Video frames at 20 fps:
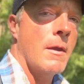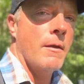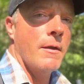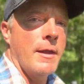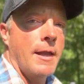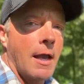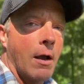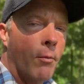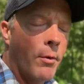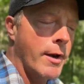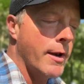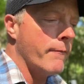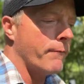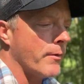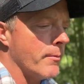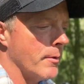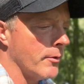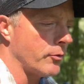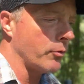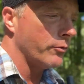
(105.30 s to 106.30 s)
Yeah, I went in
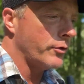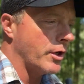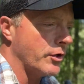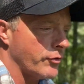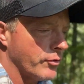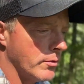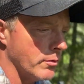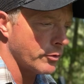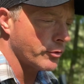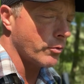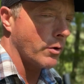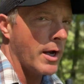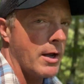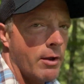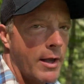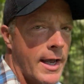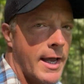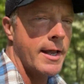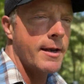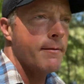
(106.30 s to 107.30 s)
from the traditional
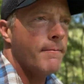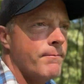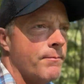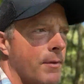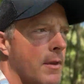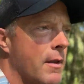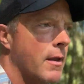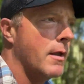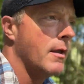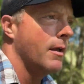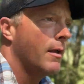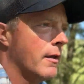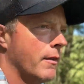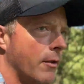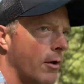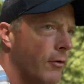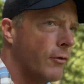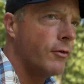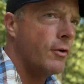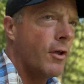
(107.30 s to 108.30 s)
trailhead.
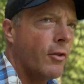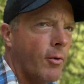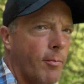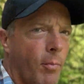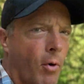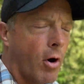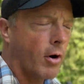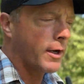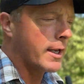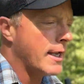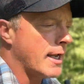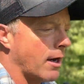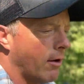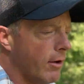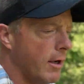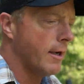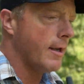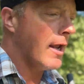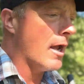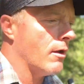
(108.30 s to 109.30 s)
There's another parking
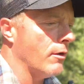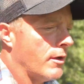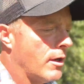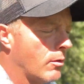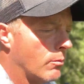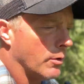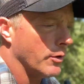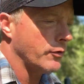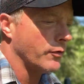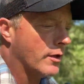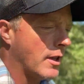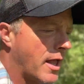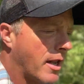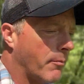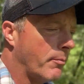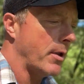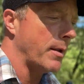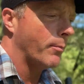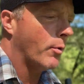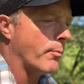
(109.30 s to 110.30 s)
area down here, which a lot
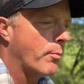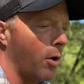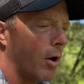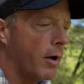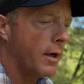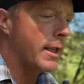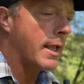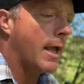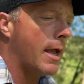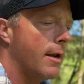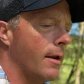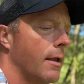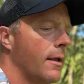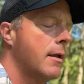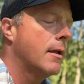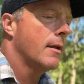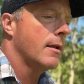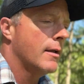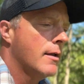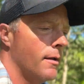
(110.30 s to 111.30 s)
of people park at.
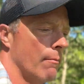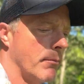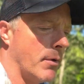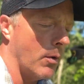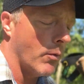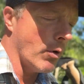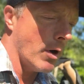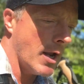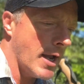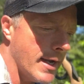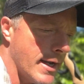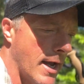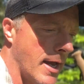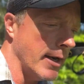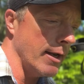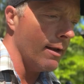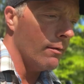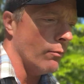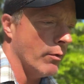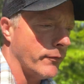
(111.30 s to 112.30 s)
But where I got
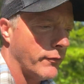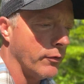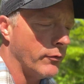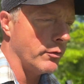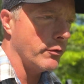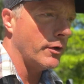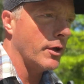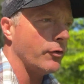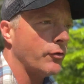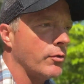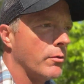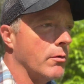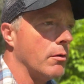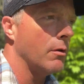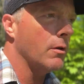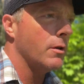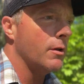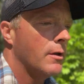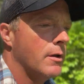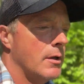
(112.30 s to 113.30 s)
in was a
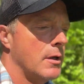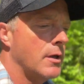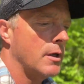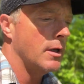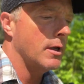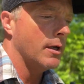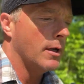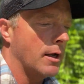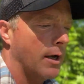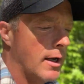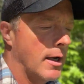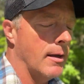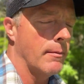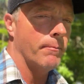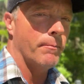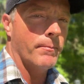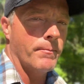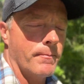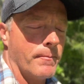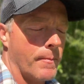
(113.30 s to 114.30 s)
traditional
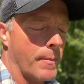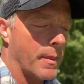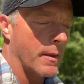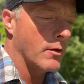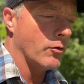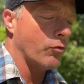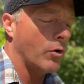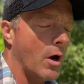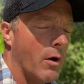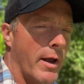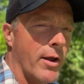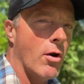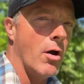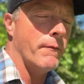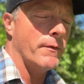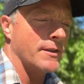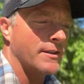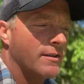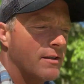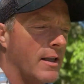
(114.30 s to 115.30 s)
trailhead
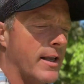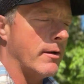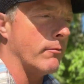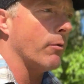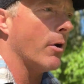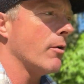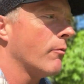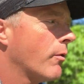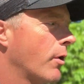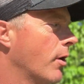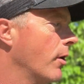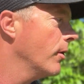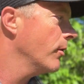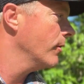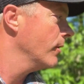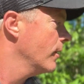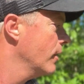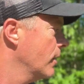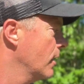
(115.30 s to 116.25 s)
off of Slate Run Road.